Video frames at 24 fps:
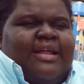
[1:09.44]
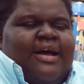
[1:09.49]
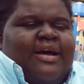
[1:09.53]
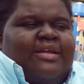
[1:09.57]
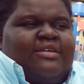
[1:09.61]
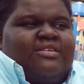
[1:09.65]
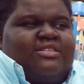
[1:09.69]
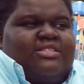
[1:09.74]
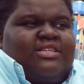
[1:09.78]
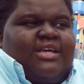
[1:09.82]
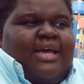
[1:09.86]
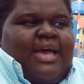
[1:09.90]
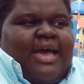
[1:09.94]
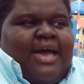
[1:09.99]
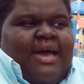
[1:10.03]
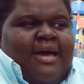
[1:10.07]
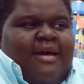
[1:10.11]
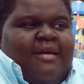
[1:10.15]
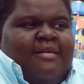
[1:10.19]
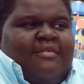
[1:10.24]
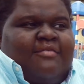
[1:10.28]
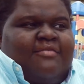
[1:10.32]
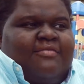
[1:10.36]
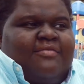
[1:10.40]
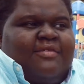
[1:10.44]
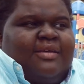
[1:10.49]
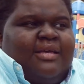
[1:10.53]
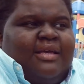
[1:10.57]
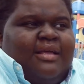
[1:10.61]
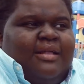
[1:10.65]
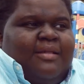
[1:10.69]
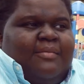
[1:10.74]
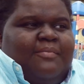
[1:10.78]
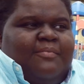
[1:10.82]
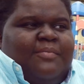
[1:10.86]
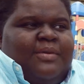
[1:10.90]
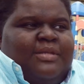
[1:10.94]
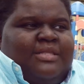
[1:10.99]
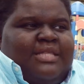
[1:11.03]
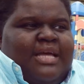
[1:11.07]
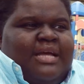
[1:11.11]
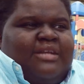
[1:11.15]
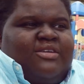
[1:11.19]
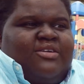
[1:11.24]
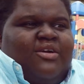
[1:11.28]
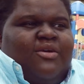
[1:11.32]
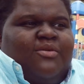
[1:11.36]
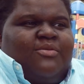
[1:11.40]
honored to have, but
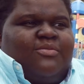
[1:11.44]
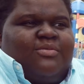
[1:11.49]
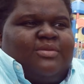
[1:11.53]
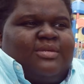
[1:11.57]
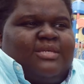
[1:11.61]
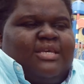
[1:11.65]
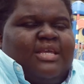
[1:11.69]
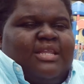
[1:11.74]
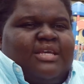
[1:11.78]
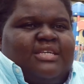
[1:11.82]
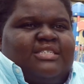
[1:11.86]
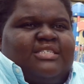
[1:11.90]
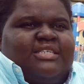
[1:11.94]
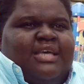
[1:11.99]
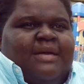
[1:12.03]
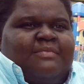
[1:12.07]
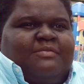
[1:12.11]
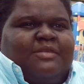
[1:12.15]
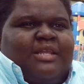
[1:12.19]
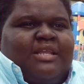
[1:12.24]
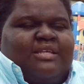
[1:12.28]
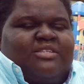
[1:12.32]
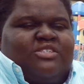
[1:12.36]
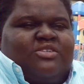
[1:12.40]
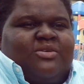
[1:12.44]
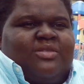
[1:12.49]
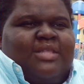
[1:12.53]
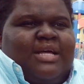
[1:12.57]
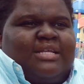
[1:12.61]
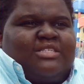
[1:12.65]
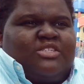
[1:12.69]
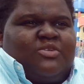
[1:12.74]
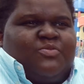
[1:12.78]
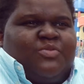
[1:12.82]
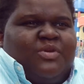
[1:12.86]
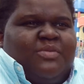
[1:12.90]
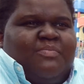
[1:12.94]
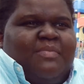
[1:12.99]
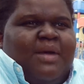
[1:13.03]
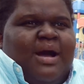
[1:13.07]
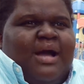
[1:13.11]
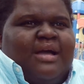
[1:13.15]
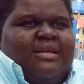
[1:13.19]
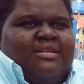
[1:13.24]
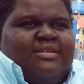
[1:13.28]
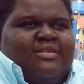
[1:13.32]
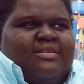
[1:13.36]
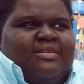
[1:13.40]
that don't get accepted. And so that's a
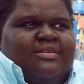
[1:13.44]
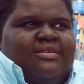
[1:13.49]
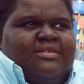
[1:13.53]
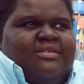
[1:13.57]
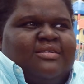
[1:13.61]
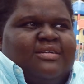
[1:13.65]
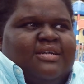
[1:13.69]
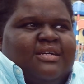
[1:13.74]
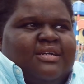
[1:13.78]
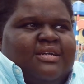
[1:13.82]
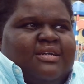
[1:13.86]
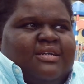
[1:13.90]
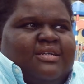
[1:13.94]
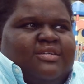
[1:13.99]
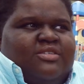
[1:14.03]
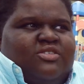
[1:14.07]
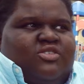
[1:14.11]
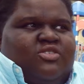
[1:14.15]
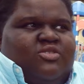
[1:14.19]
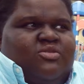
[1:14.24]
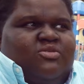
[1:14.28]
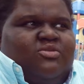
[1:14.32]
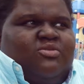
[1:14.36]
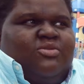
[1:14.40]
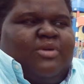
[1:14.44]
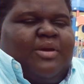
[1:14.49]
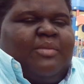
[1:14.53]
reminder to